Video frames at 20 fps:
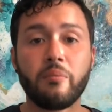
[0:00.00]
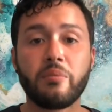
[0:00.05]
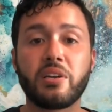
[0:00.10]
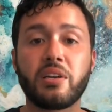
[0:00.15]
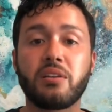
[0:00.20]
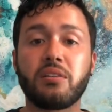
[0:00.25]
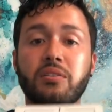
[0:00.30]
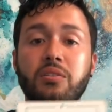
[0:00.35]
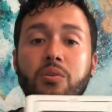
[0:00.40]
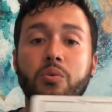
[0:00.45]

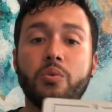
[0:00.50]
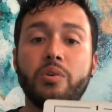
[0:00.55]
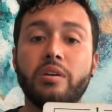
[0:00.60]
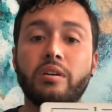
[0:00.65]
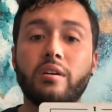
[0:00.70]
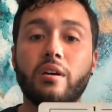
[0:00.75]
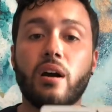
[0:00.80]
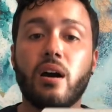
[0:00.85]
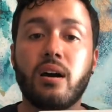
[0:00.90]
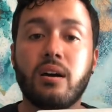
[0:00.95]
Beginning of the
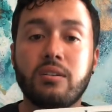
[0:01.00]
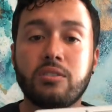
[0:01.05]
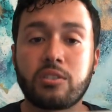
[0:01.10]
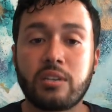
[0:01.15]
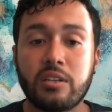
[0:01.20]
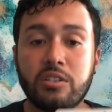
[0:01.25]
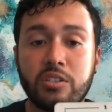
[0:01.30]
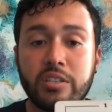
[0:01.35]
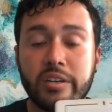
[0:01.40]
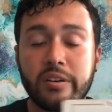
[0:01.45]
week, uh,
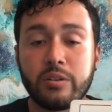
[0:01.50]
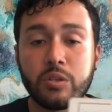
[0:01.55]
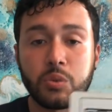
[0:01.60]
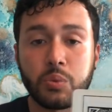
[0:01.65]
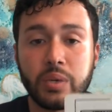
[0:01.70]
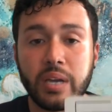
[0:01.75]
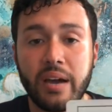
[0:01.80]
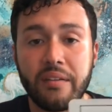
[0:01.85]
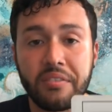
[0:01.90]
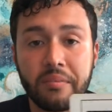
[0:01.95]
Sagittarius,
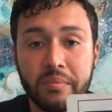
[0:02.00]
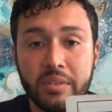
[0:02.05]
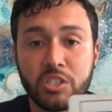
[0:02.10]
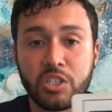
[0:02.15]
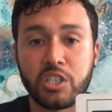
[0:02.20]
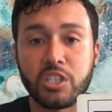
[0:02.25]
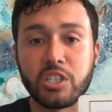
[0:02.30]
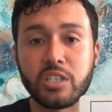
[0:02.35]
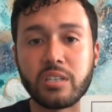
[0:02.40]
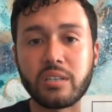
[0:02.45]
we have the
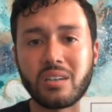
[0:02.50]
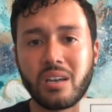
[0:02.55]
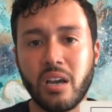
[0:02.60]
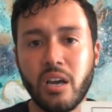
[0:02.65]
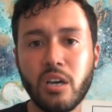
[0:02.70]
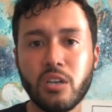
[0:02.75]
Magician.